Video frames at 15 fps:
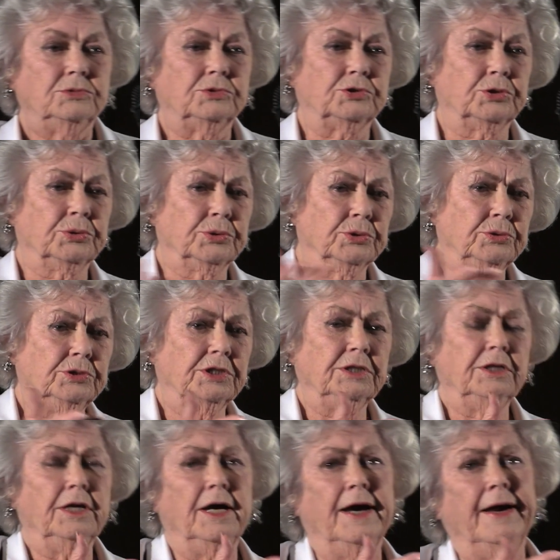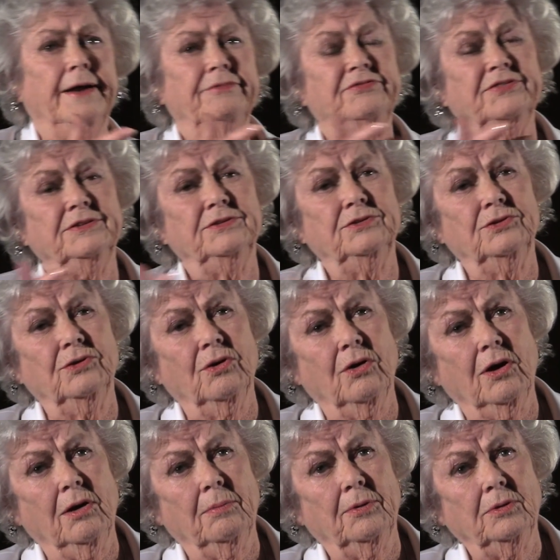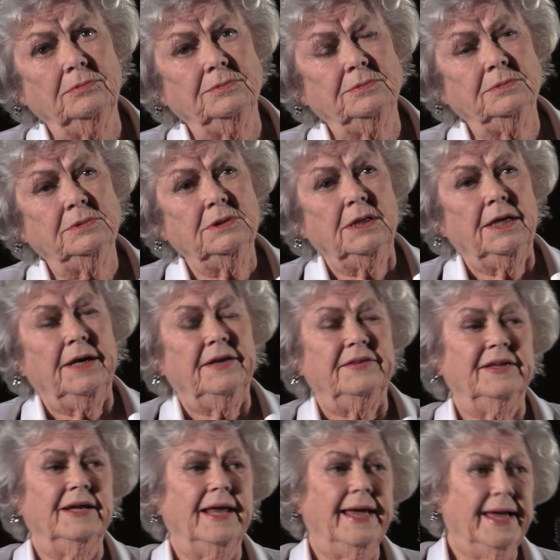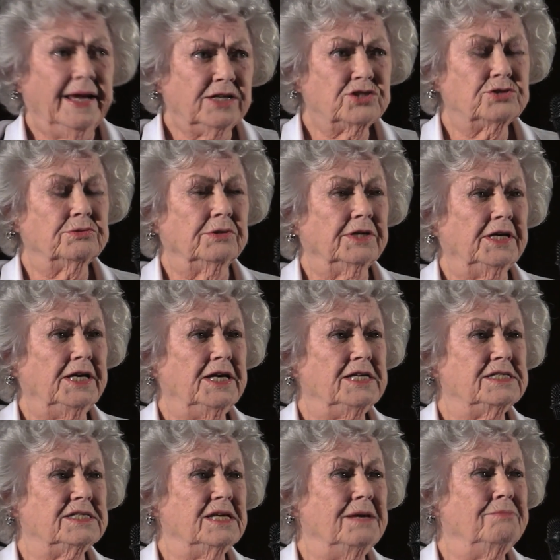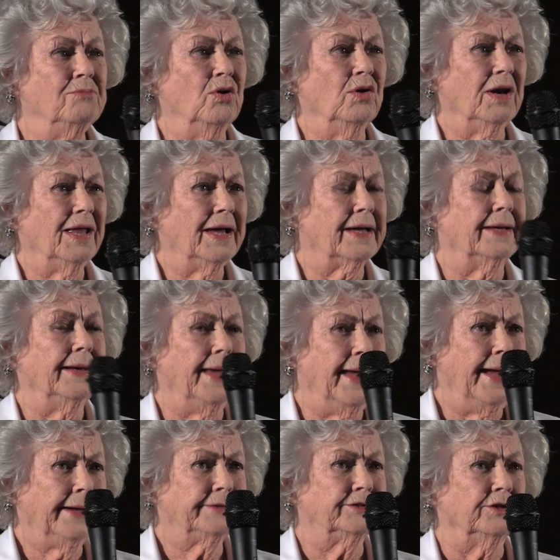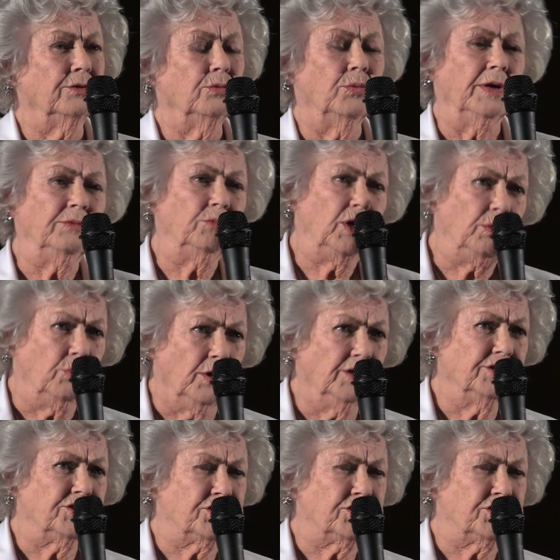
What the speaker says: true to life and normal that actually he seemed more like an actor when we weren't